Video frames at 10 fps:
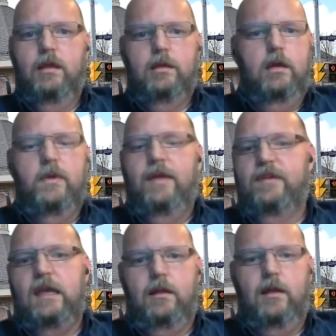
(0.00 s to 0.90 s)
we
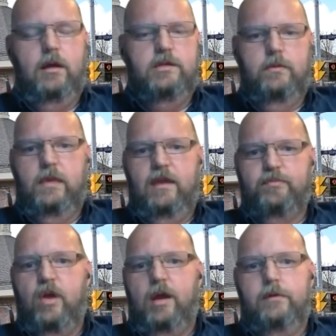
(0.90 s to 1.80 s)
have Kellogg's and we
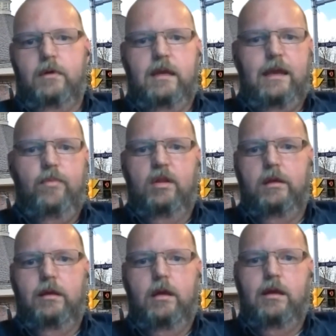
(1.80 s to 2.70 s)
have Procter and Gamble
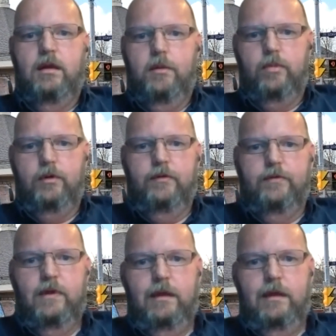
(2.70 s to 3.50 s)
and a number of